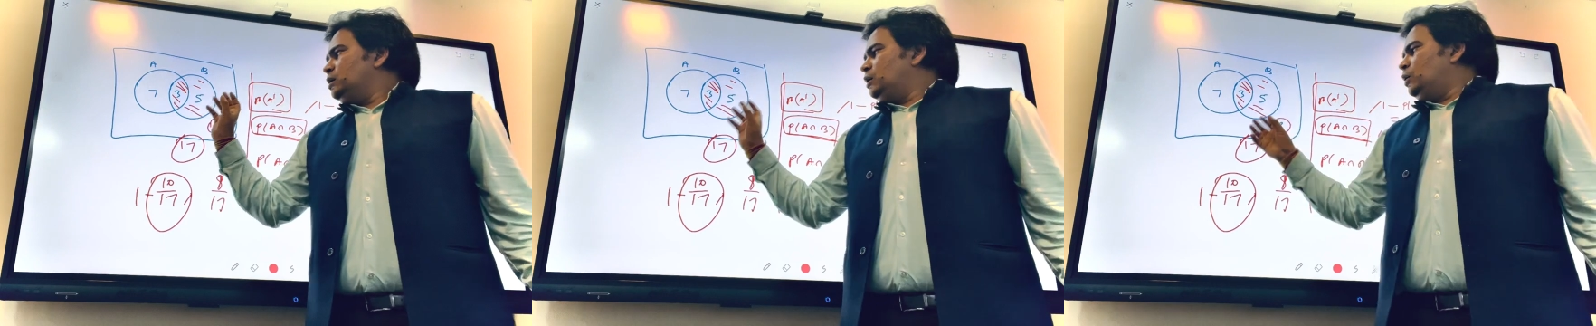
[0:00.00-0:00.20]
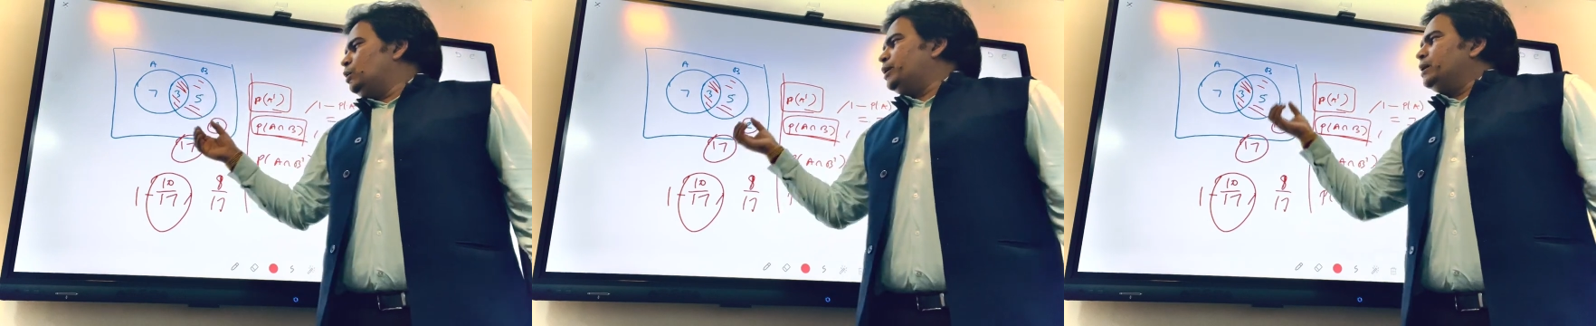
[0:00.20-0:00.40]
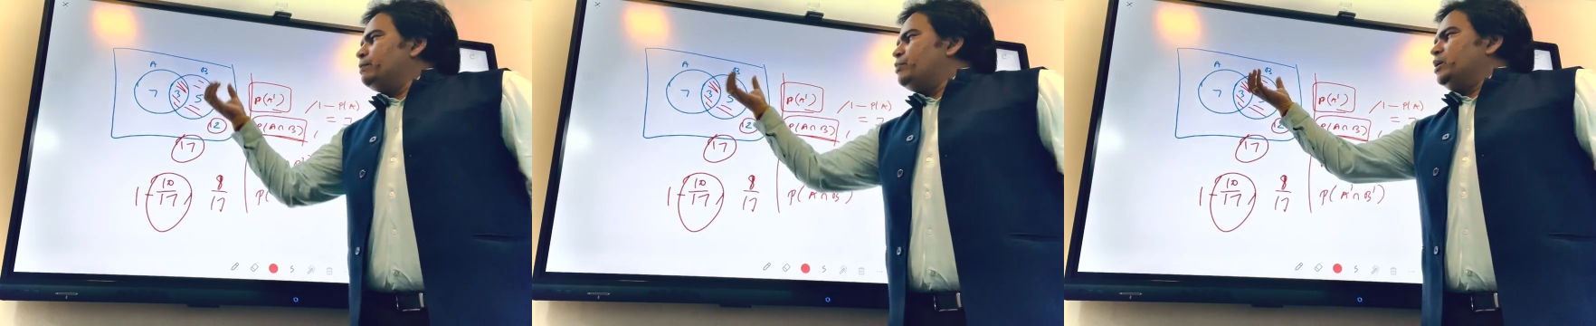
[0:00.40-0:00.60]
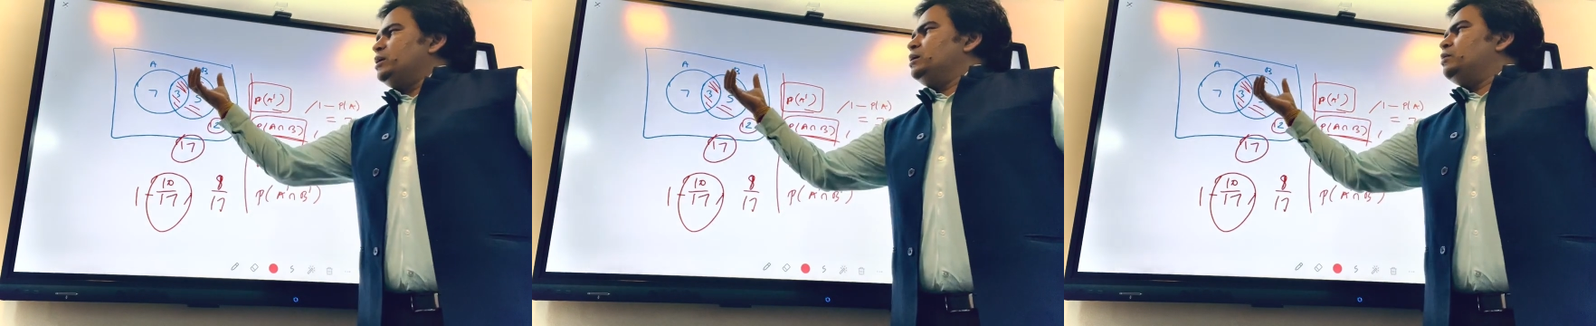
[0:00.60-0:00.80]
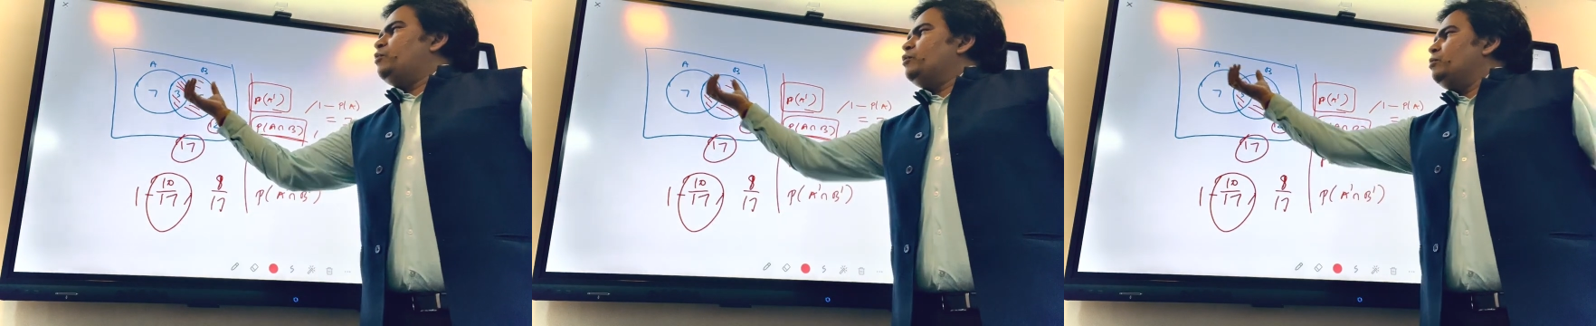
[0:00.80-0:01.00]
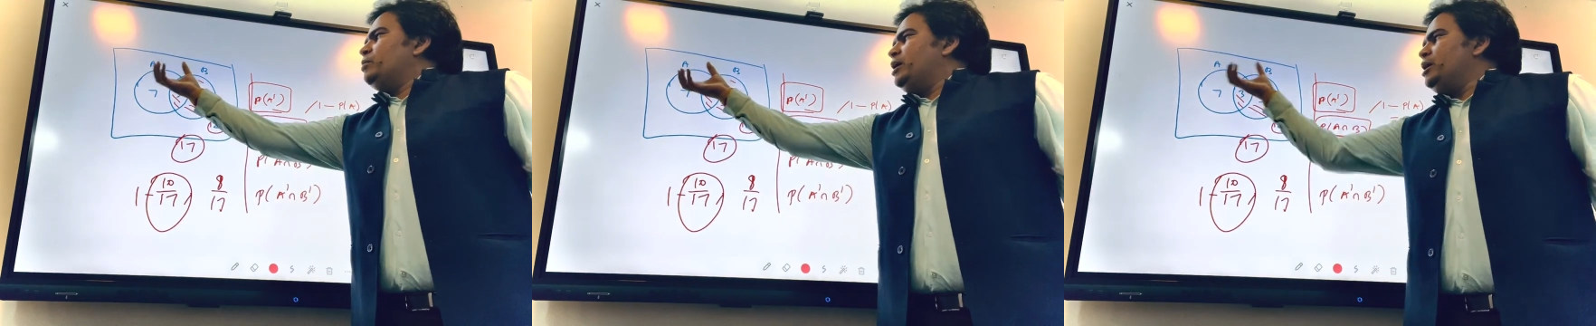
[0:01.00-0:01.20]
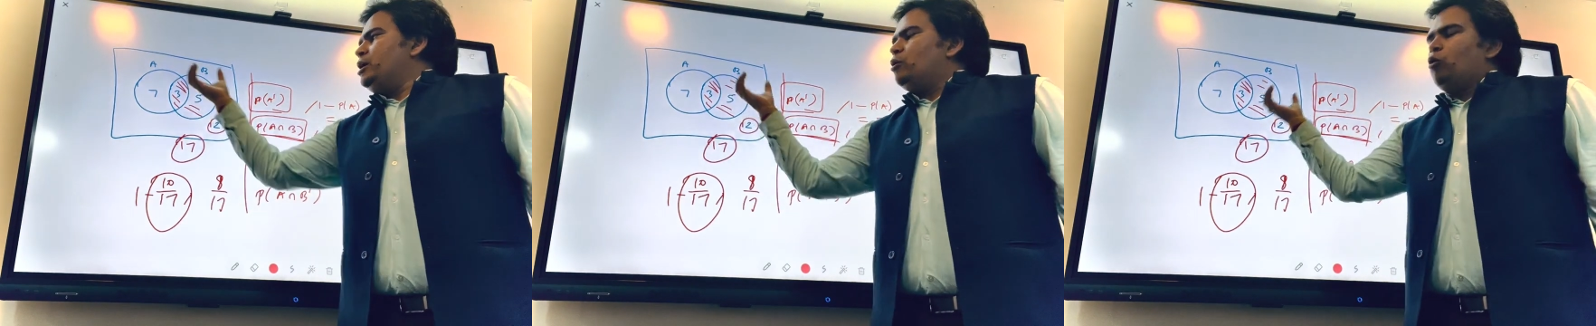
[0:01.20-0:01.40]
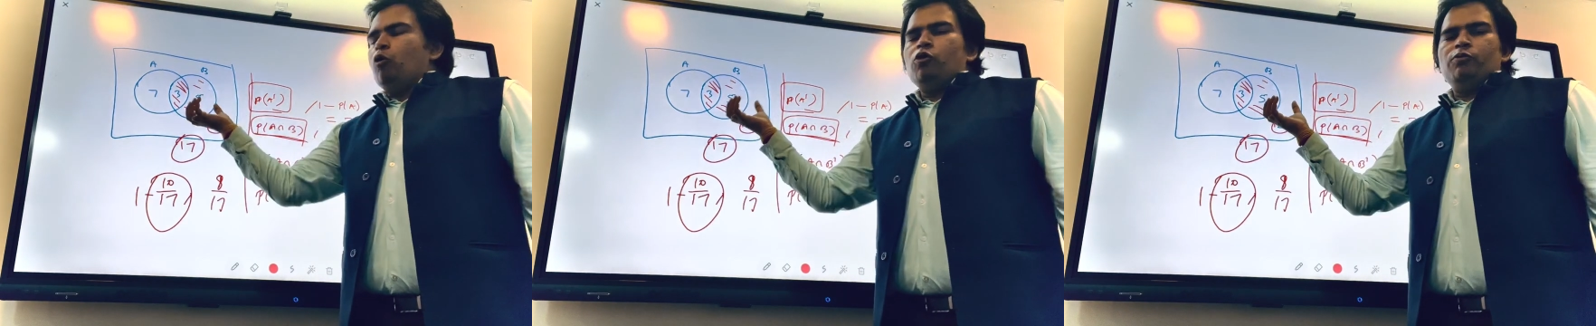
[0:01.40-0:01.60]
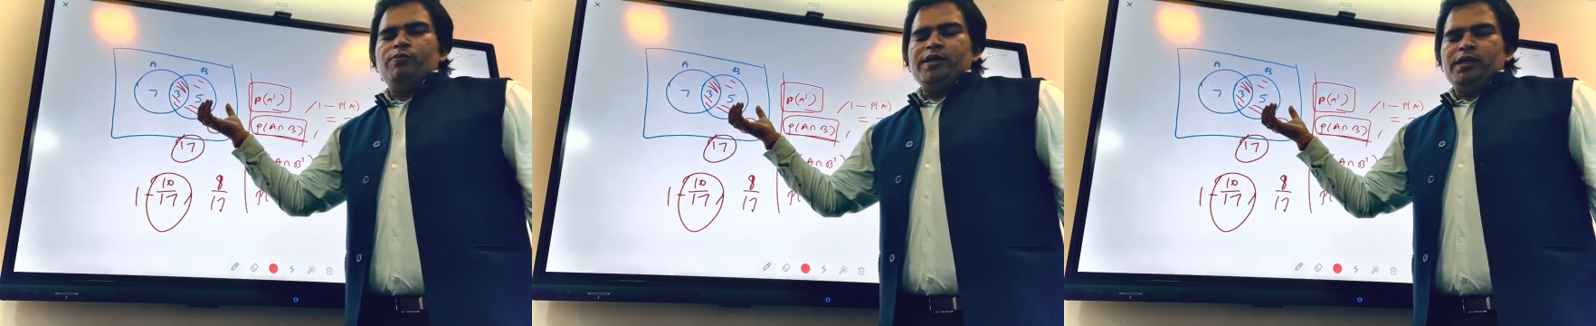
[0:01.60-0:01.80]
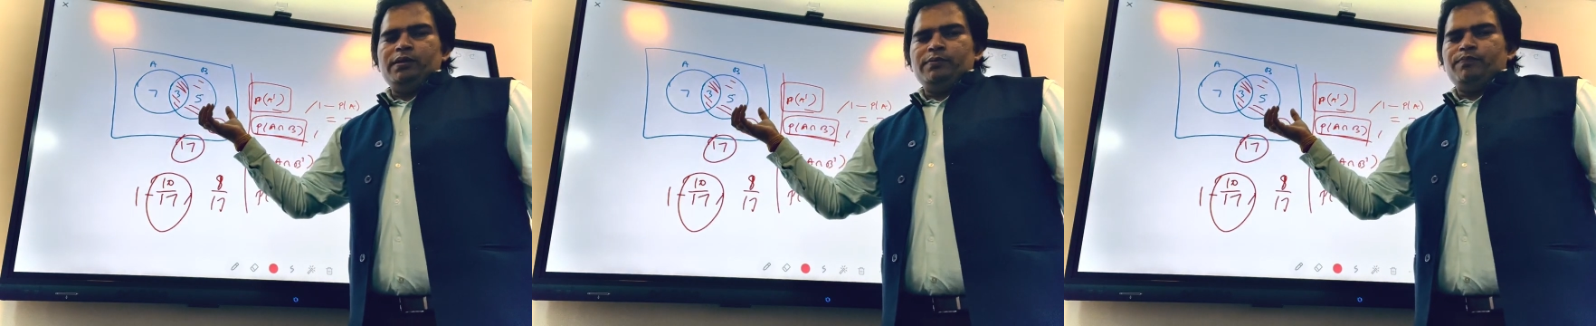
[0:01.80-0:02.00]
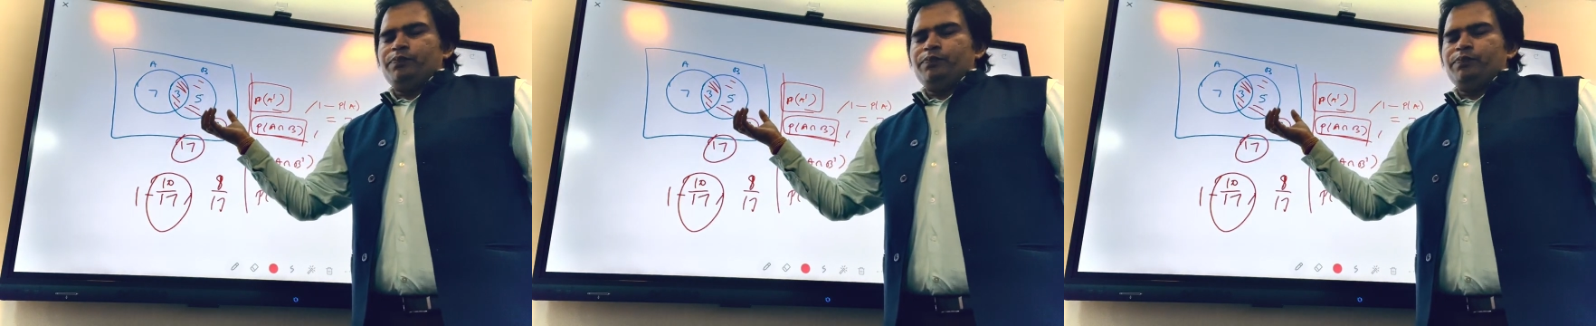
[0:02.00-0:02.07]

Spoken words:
okay, I'm picking up from A or B.